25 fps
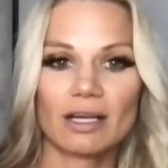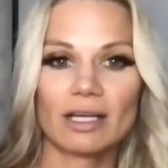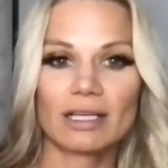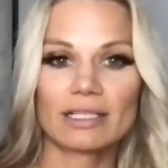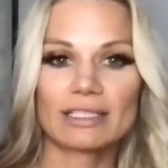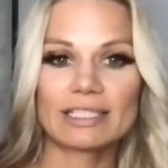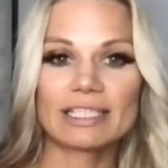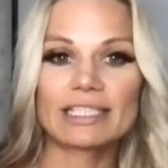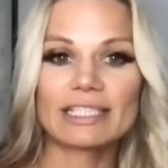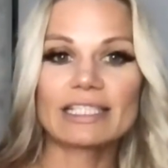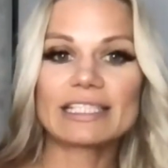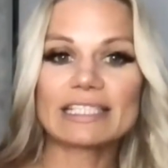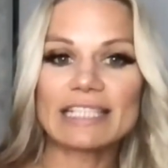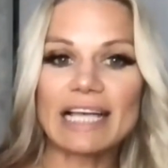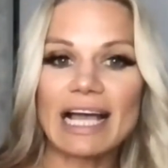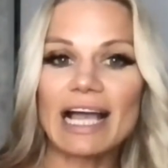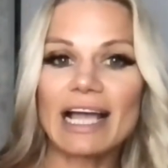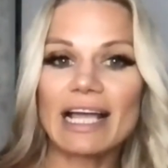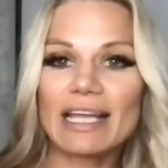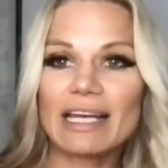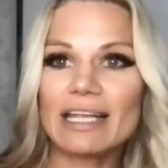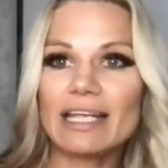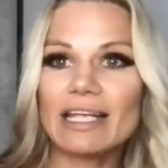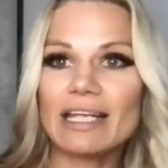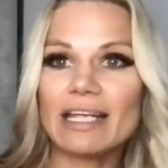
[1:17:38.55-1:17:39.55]

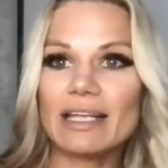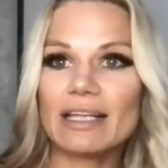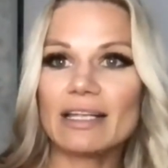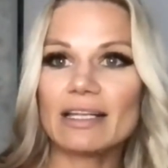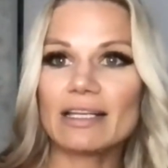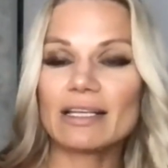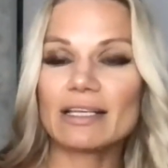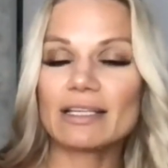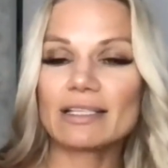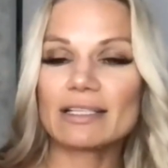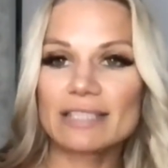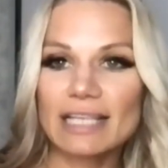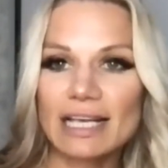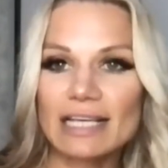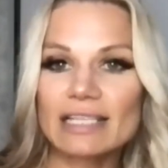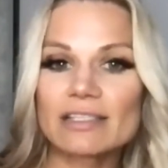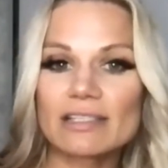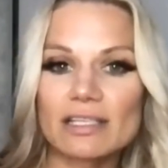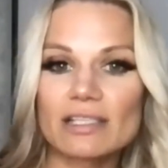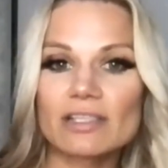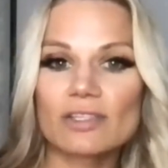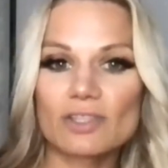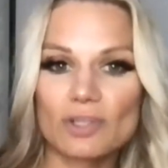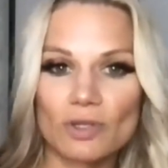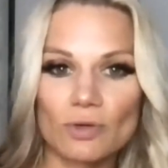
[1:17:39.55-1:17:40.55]
Society says
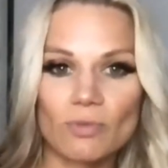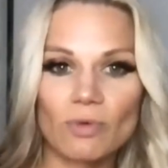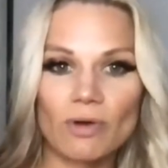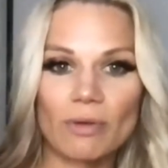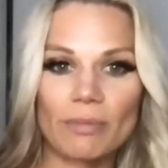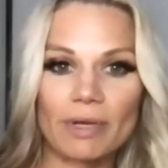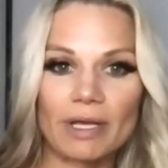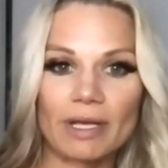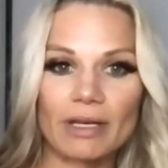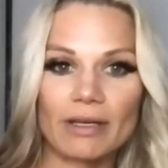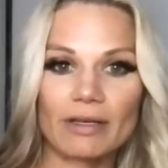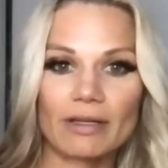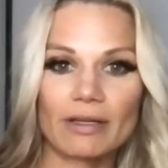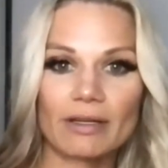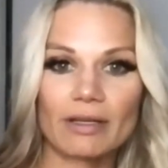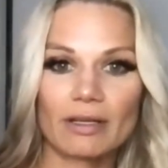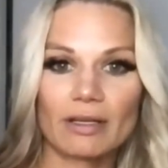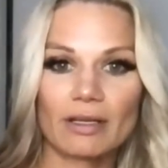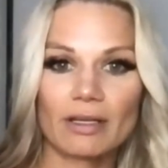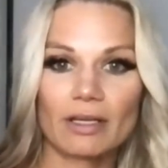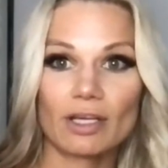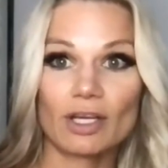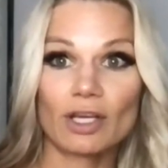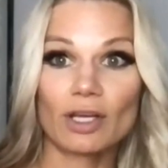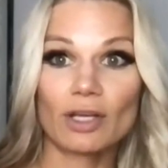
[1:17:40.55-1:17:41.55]
this to women.
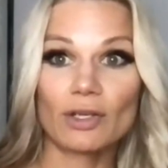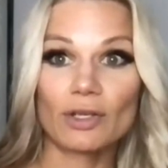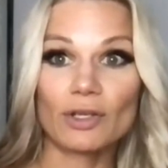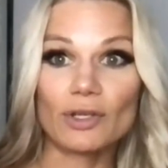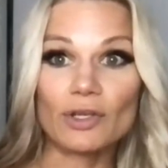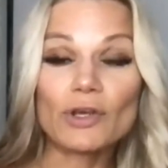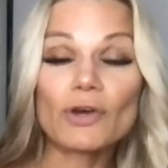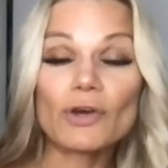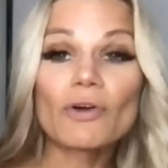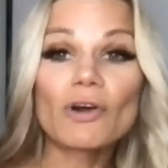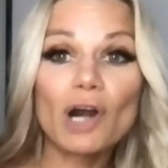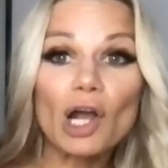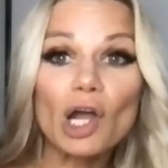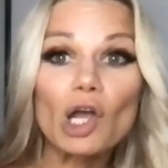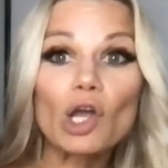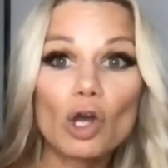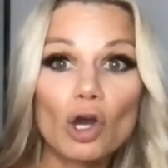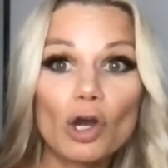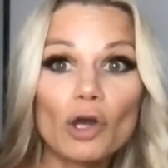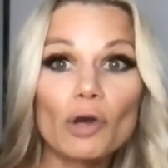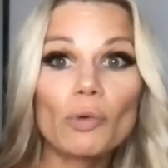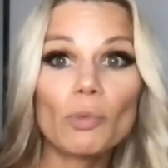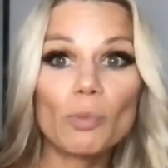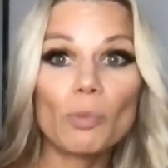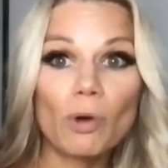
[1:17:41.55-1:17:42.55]
You're a
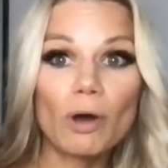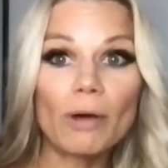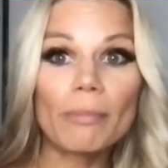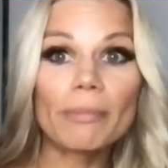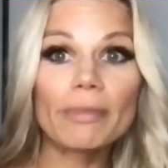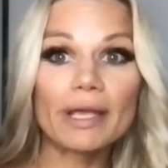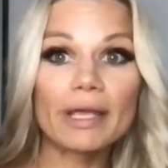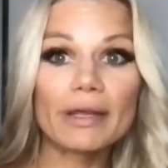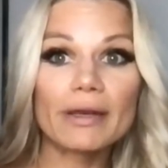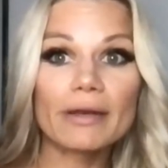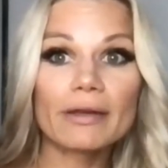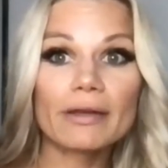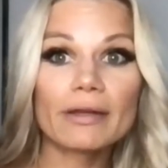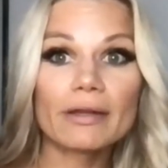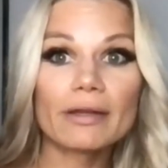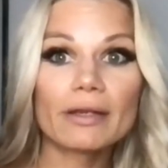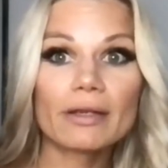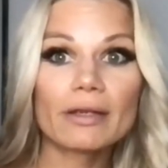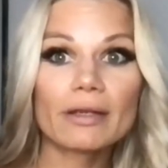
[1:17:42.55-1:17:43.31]
good woman,